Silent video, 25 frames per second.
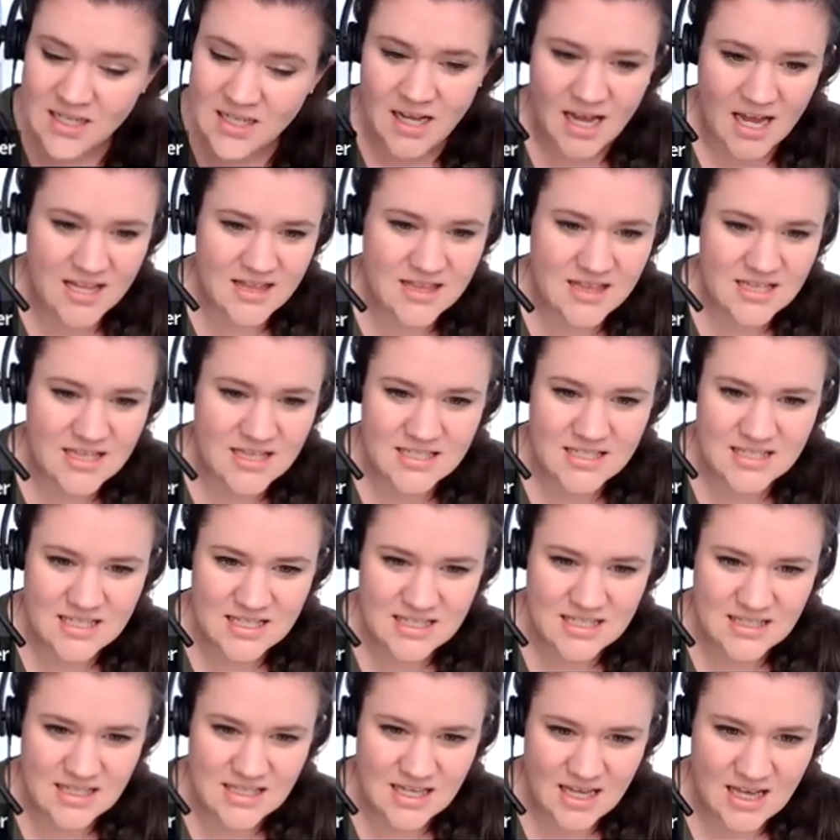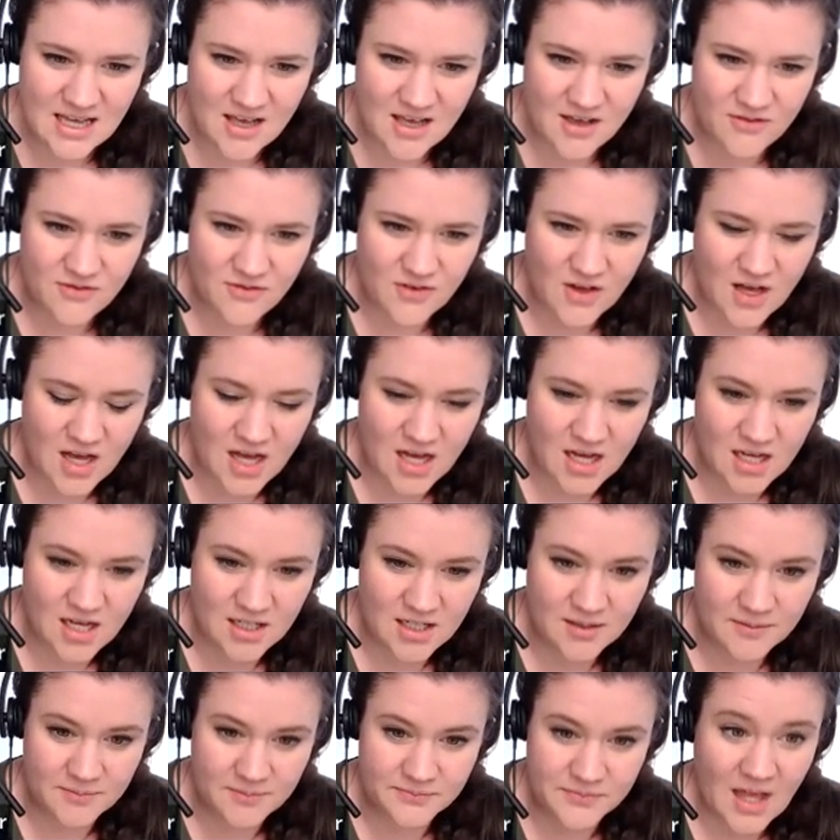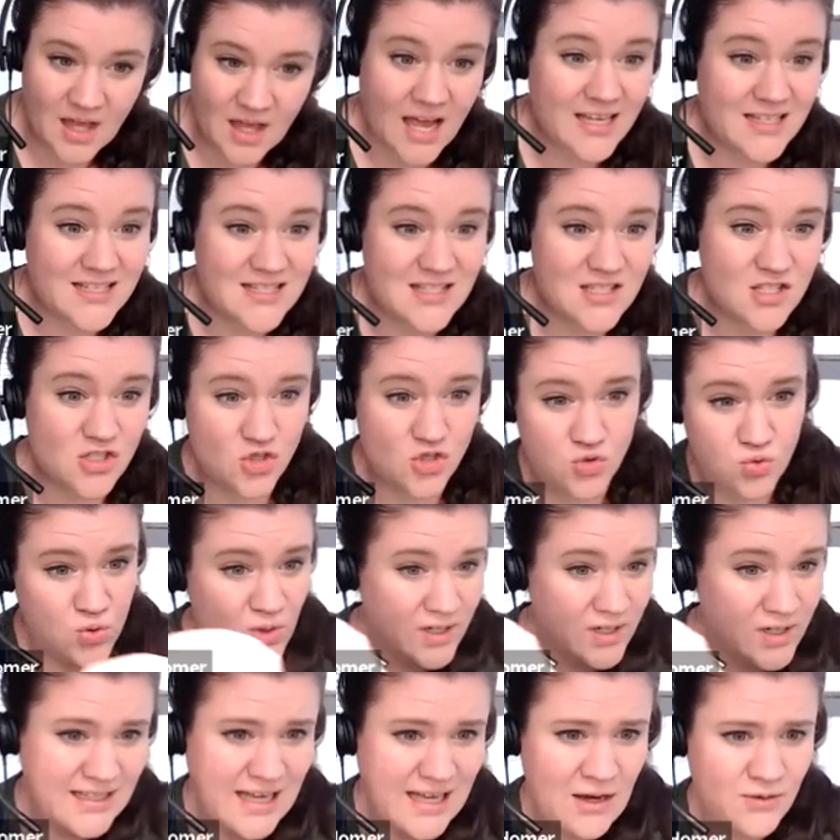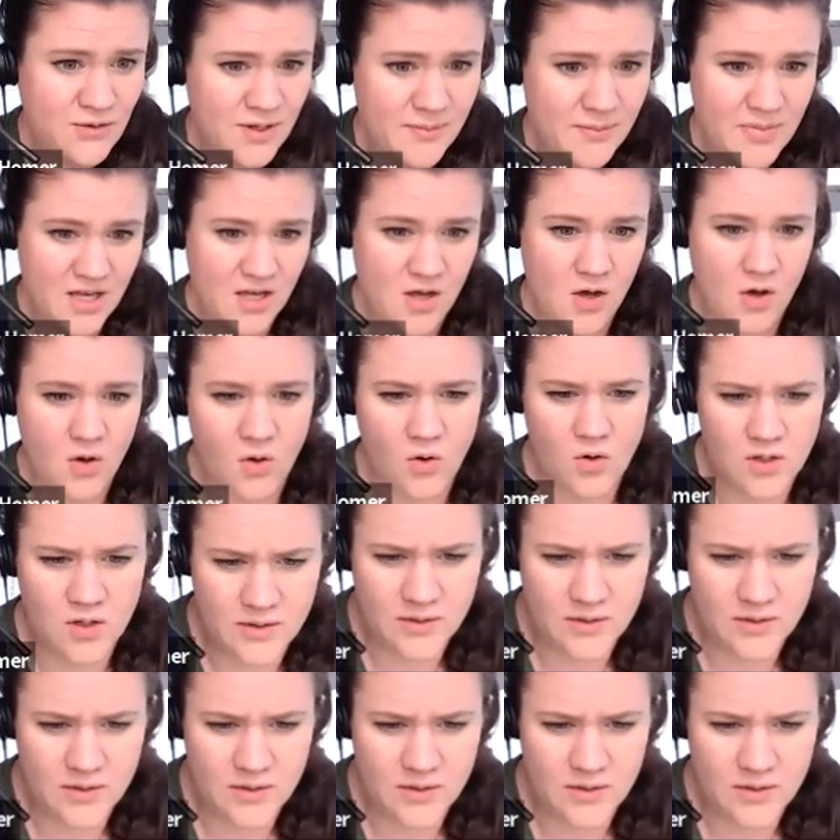and this is if I drill out a big hole,